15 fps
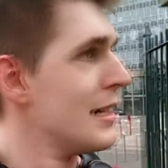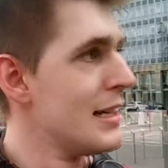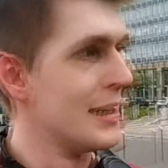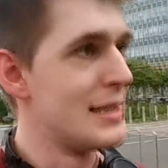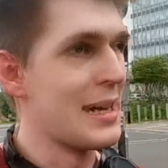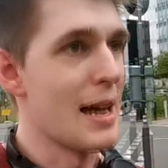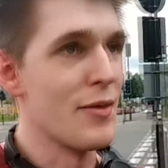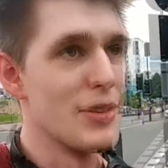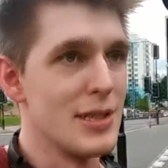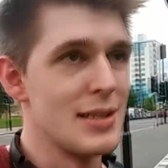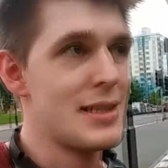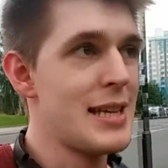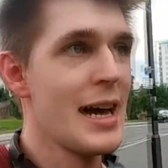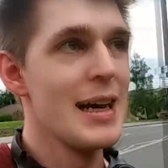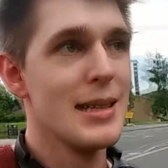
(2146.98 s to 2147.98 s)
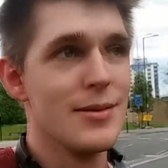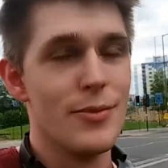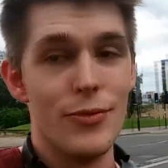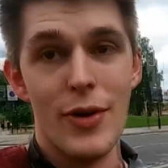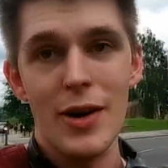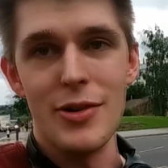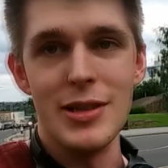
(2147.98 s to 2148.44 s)
it's having 10
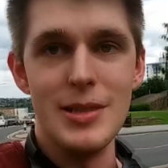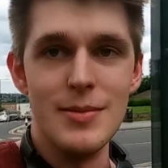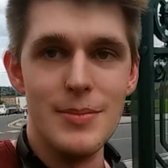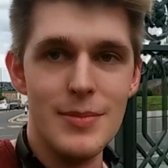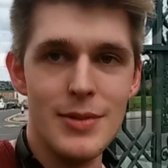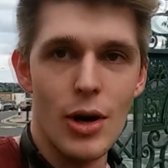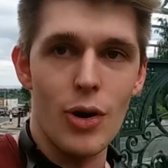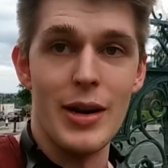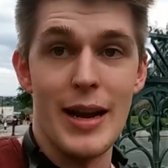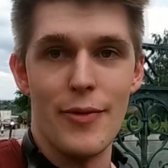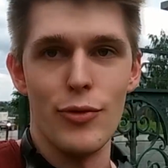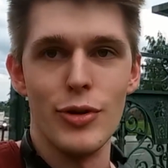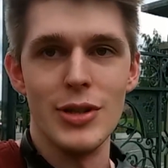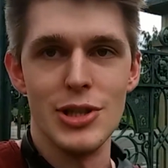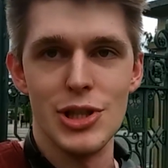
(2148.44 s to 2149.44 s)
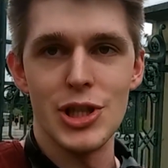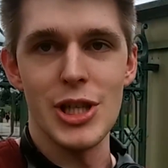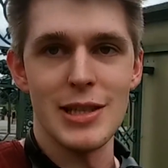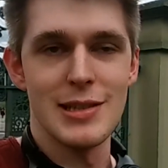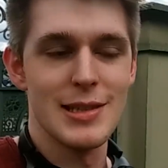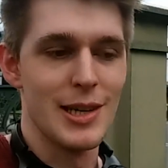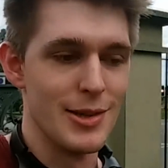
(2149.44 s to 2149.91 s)
very, on average,
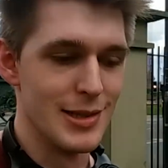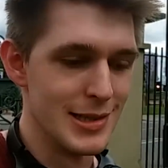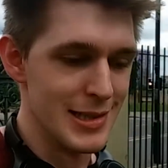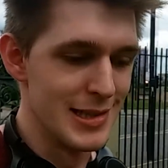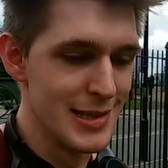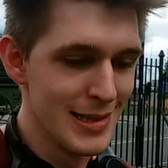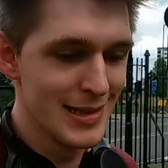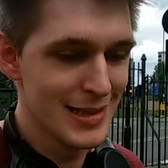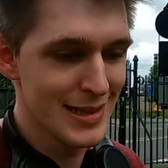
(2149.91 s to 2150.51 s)
shit coders.